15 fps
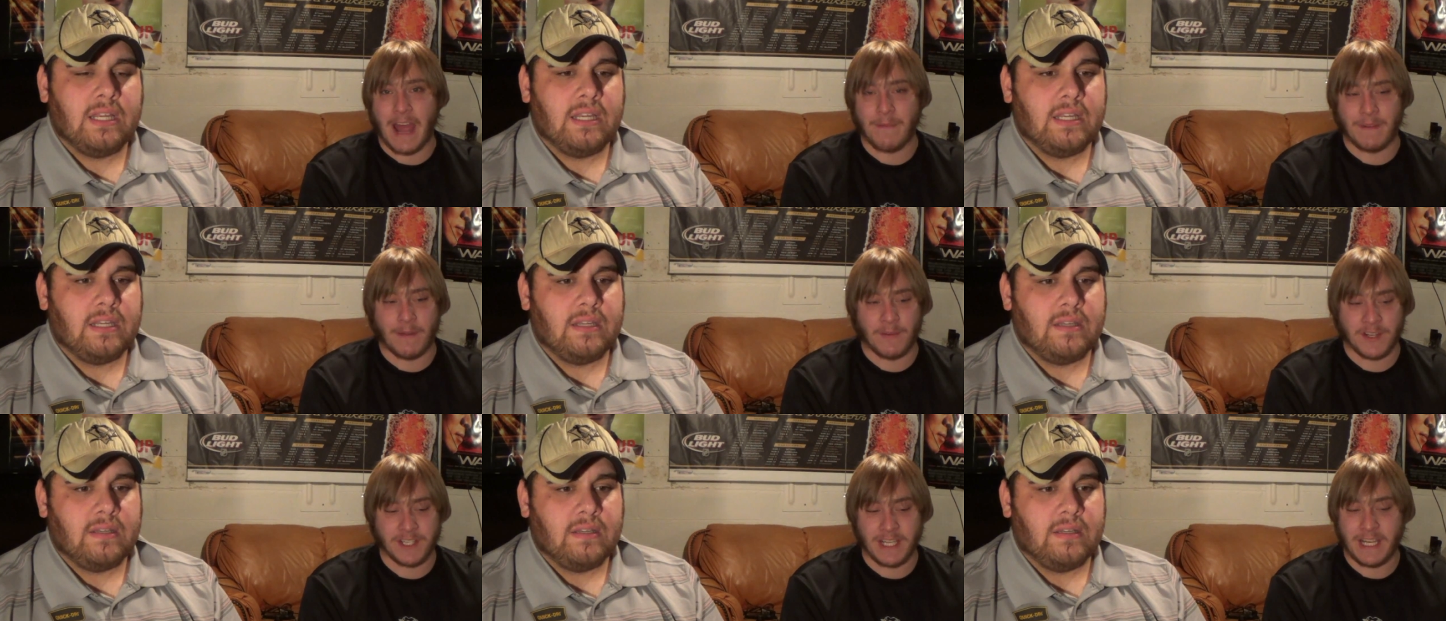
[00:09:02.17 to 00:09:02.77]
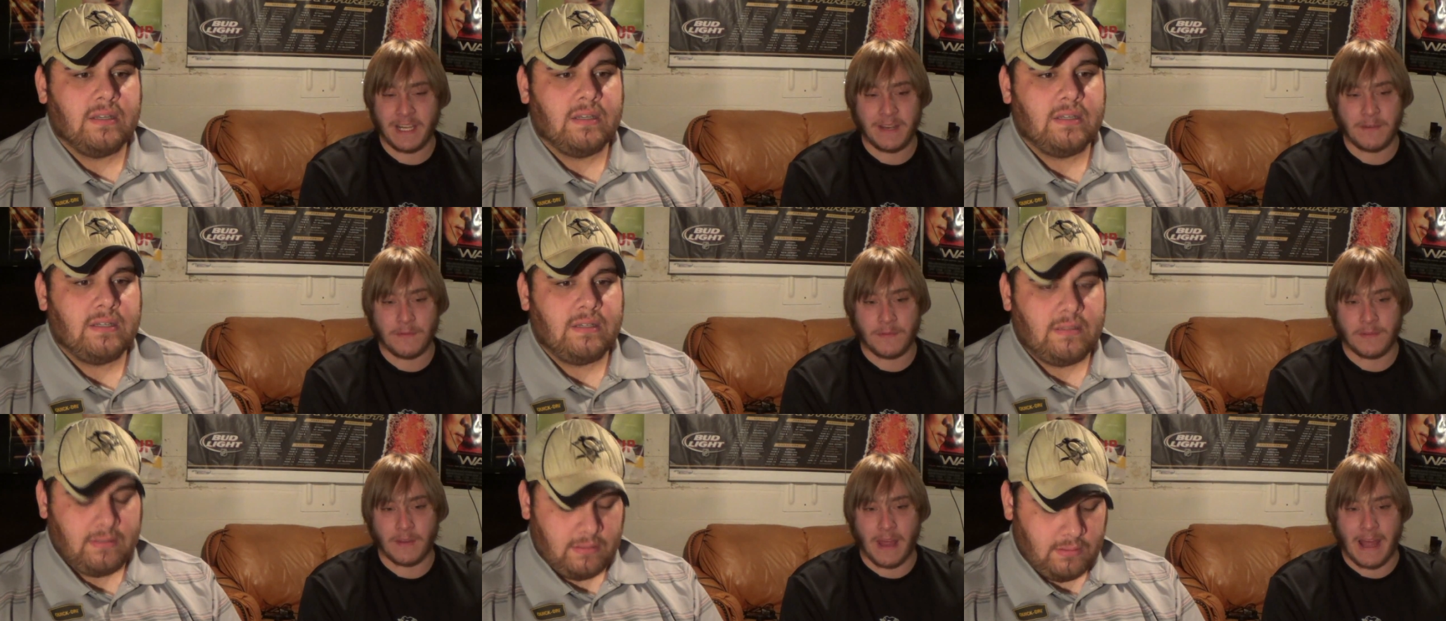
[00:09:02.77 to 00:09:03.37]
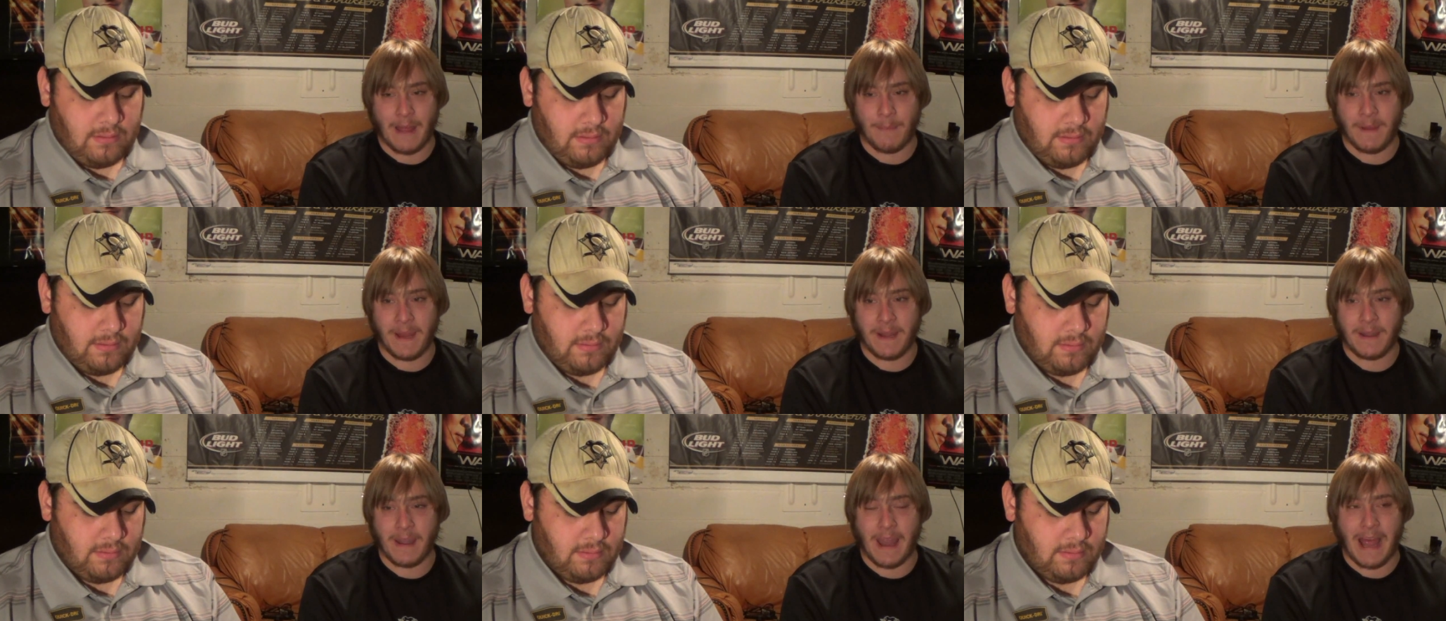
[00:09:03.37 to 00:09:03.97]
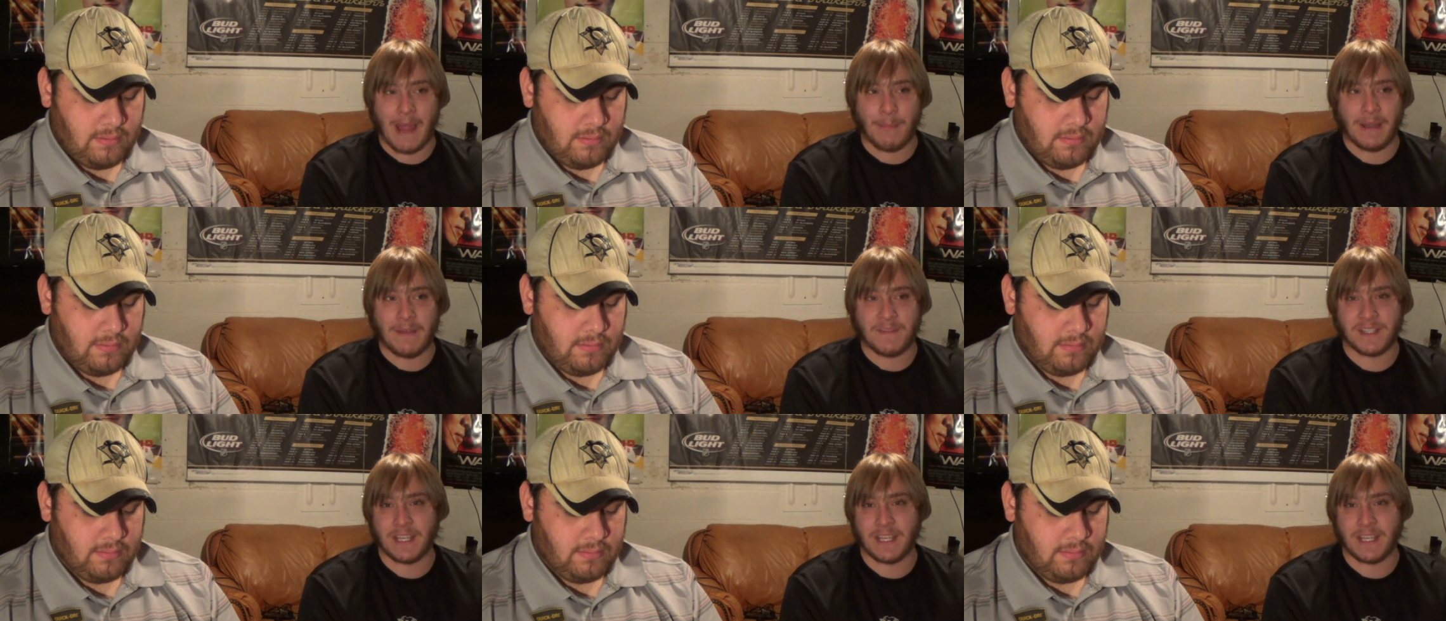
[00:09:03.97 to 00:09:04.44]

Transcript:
Speaker 1: I've never seen I mean, I mean, I've